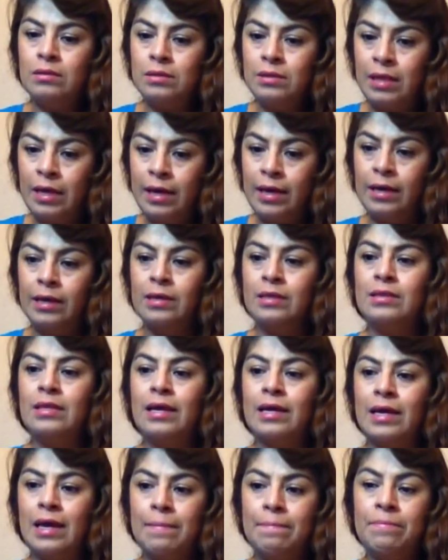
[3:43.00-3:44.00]
thing
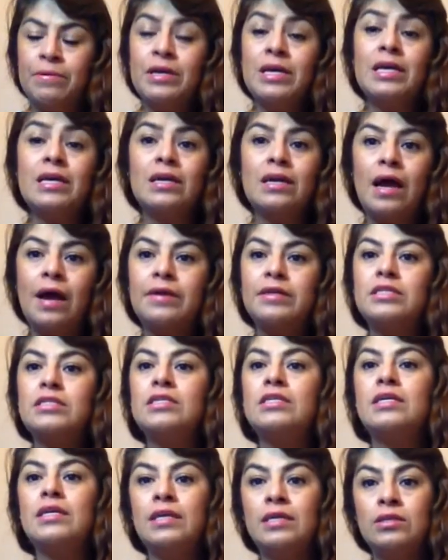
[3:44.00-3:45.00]
that can bring
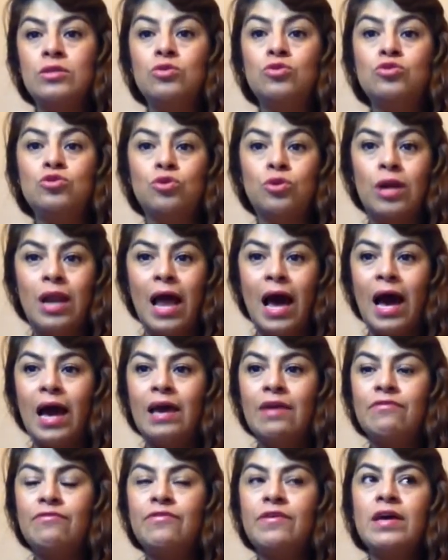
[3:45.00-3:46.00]
clarity into your
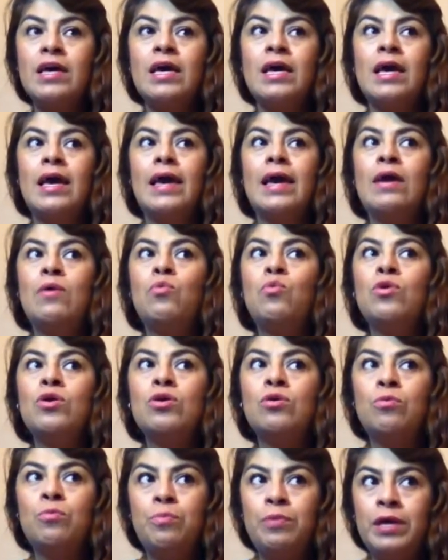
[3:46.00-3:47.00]
life, it
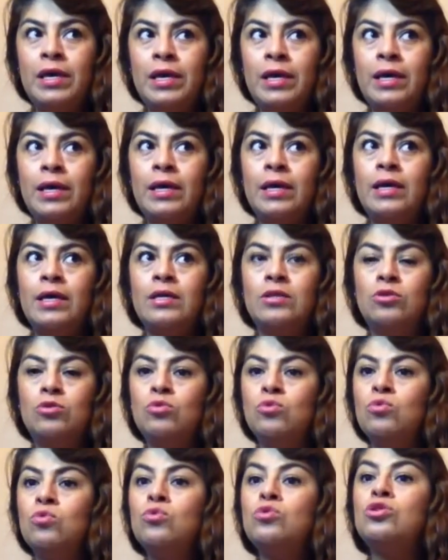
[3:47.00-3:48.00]
will be
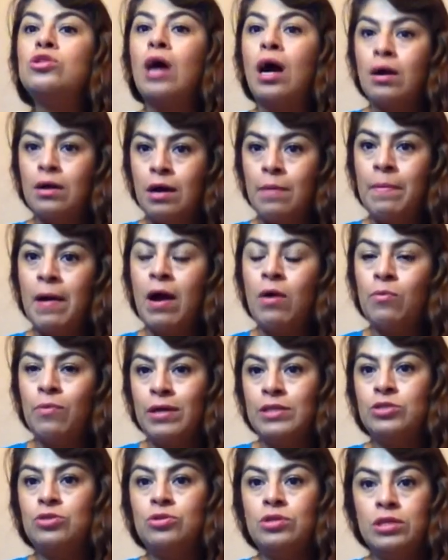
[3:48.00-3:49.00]
to talk about
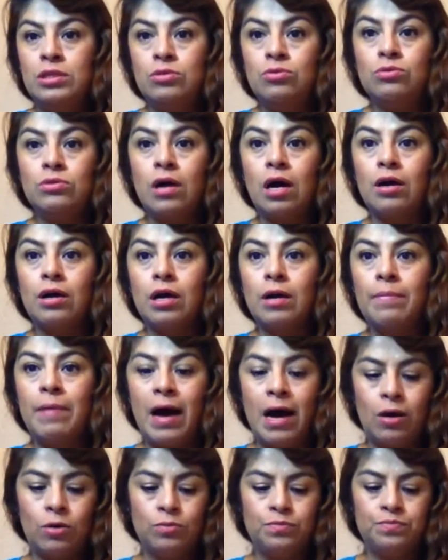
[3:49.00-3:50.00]
what you need to talk
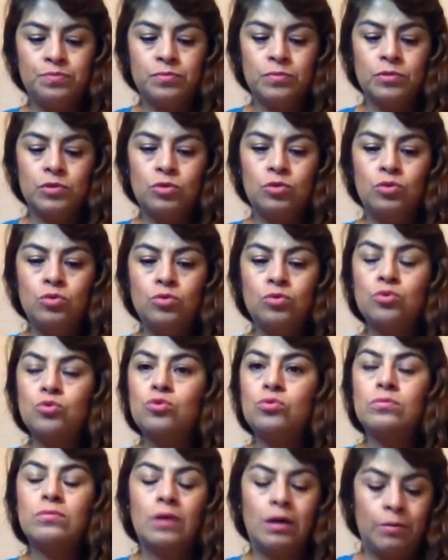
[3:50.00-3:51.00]
about.
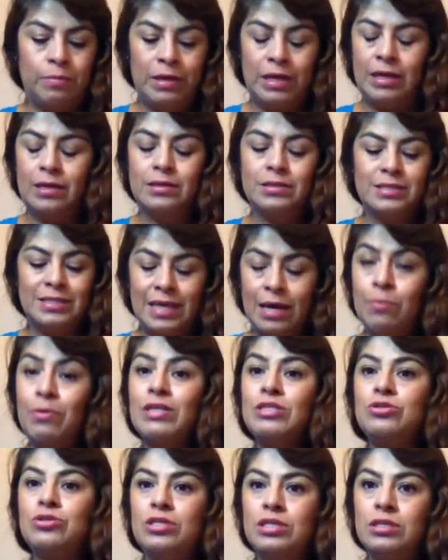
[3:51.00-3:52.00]
Say
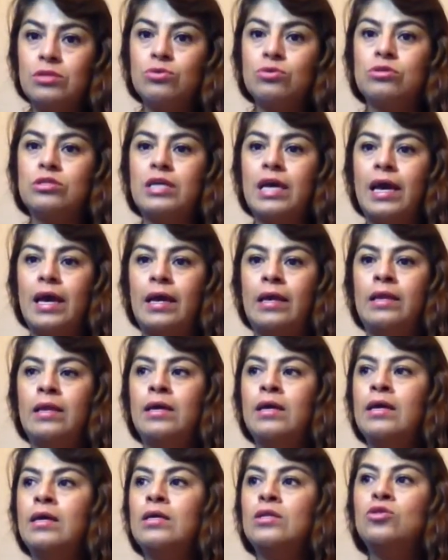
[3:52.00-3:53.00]
what you need to say,
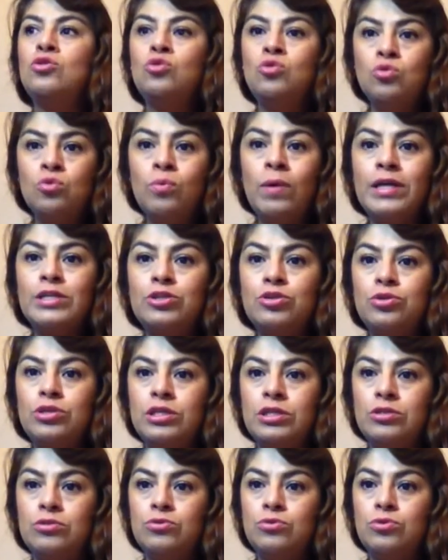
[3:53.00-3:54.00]
do what you
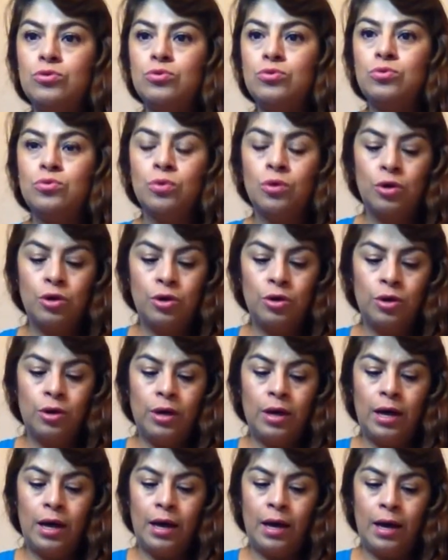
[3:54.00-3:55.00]
need to do.
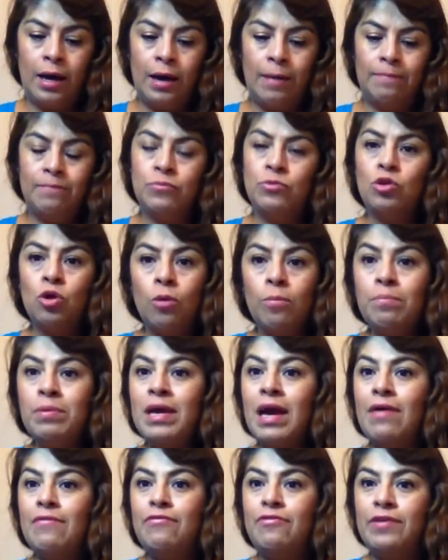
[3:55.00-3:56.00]
Don't
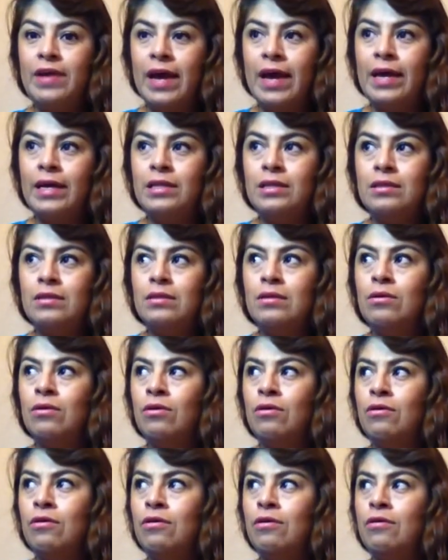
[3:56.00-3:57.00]
be afraid
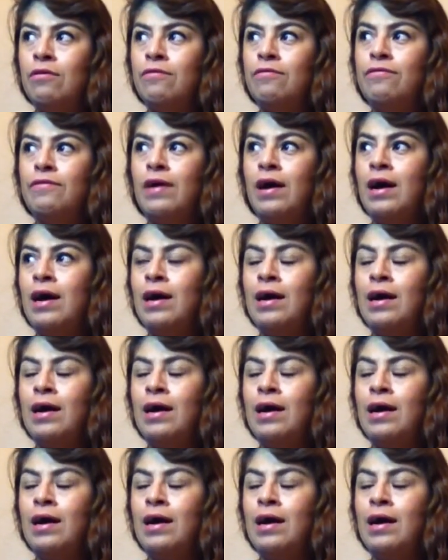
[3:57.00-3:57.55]
of